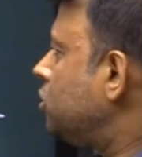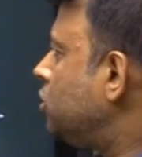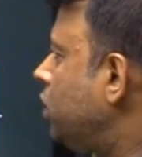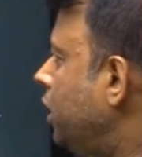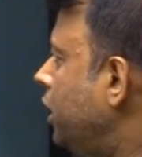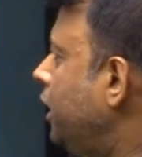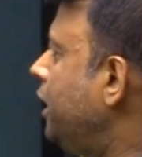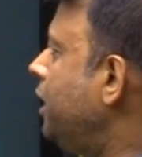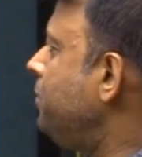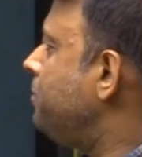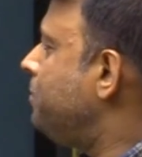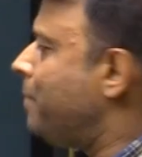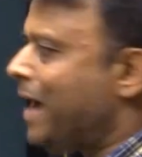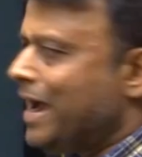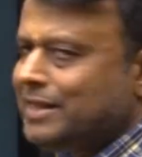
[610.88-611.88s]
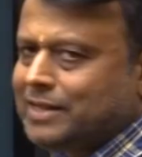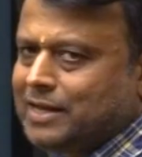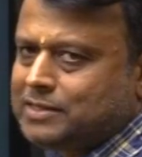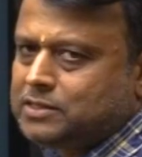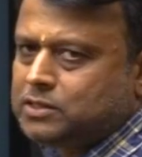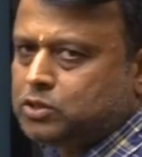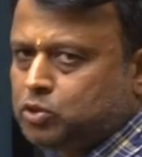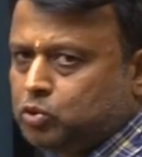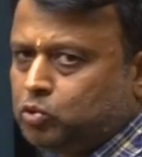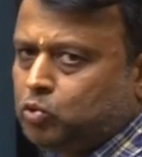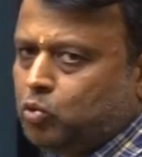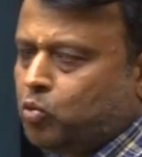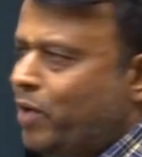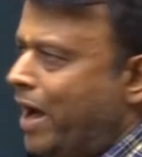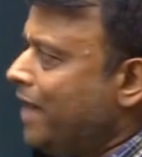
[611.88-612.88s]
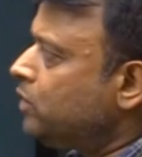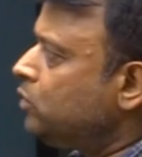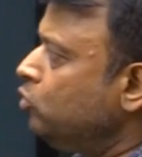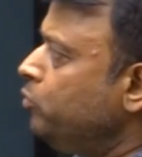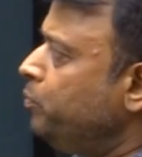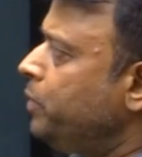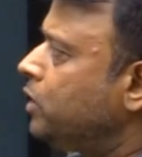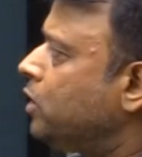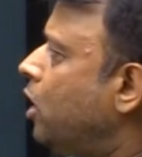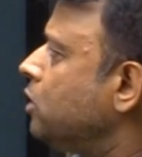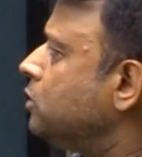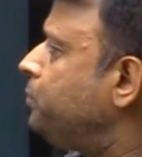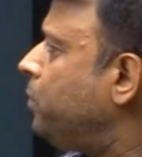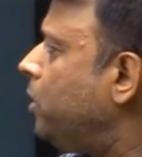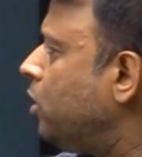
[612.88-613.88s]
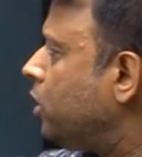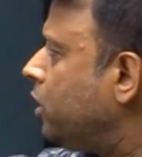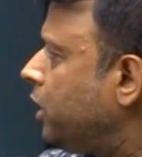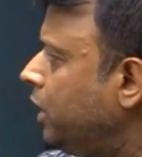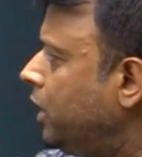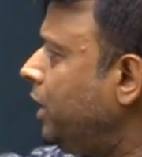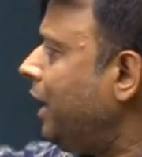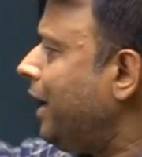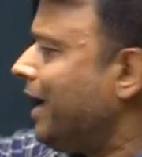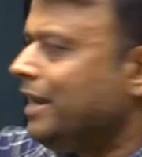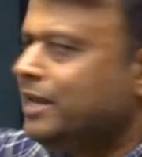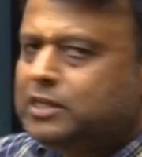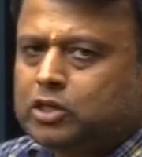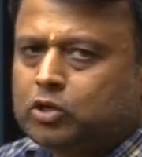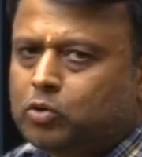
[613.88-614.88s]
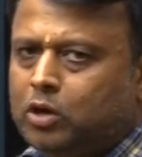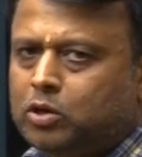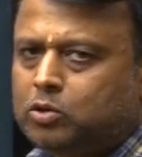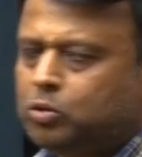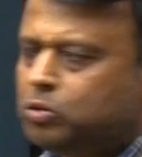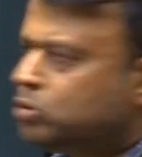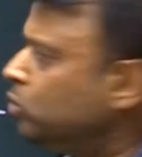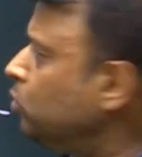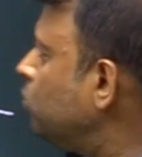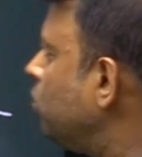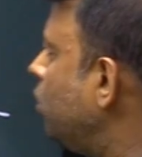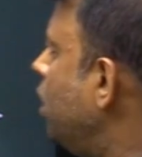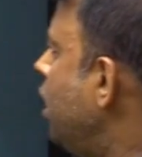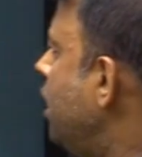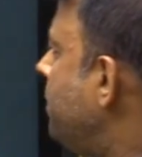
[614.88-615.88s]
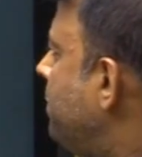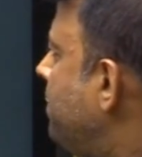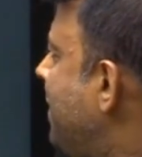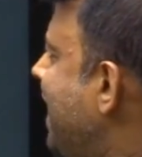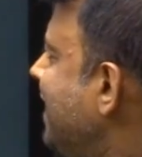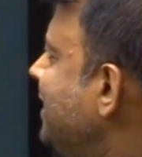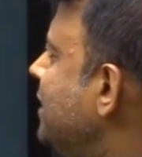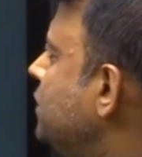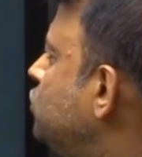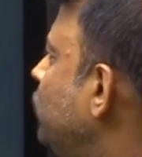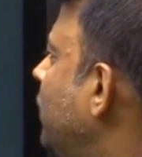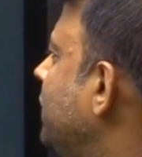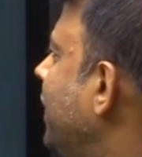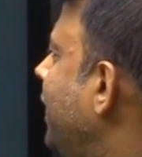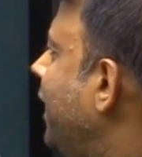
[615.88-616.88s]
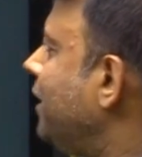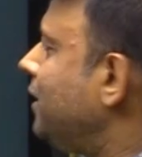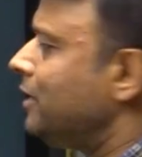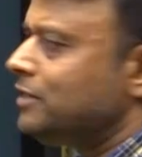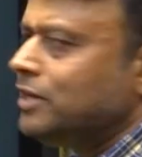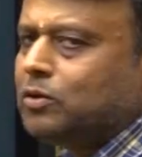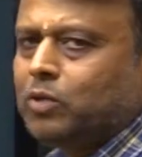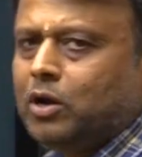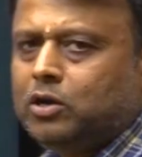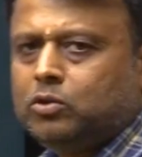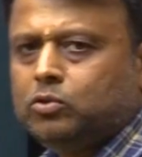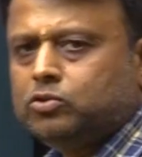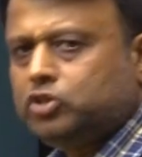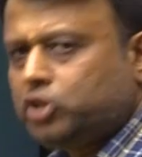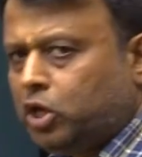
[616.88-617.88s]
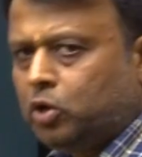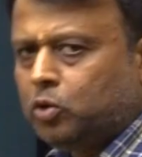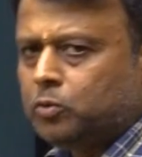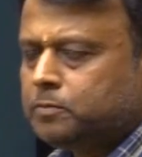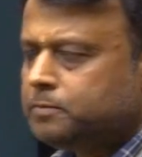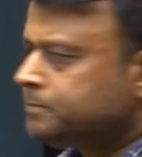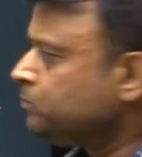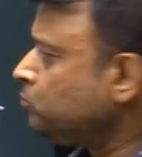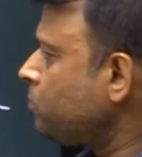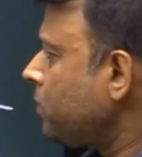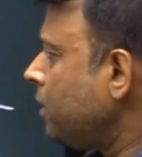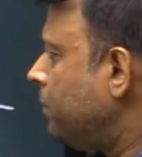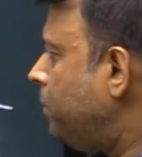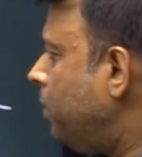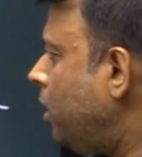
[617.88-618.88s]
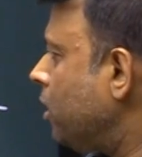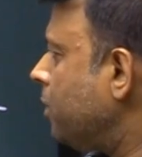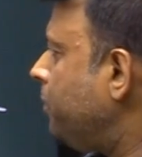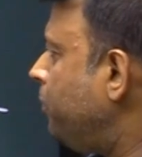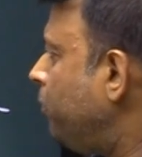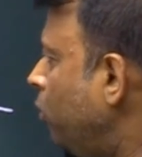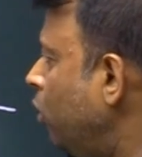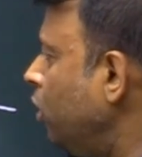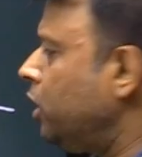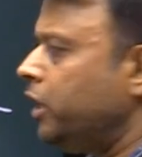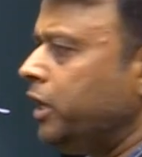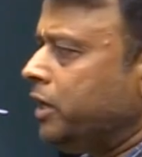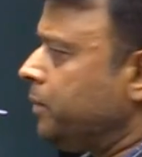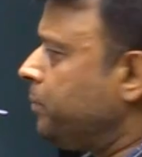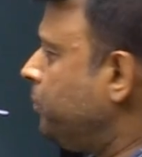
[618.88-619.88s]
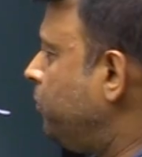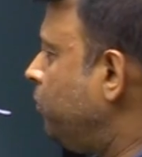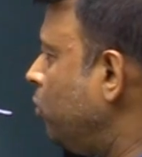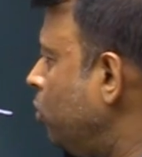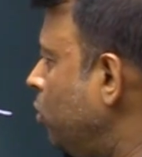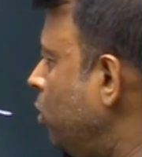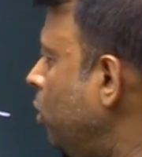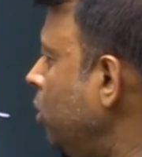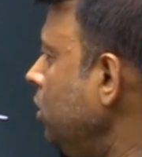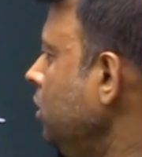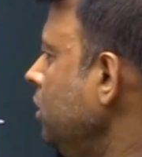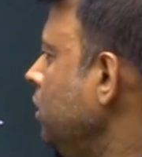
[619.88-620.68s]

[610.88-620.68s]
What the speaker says: 3 minus 2. Why 2? Because for D, L is equal to 2 minus 1, it is equal to 0. For 4D, for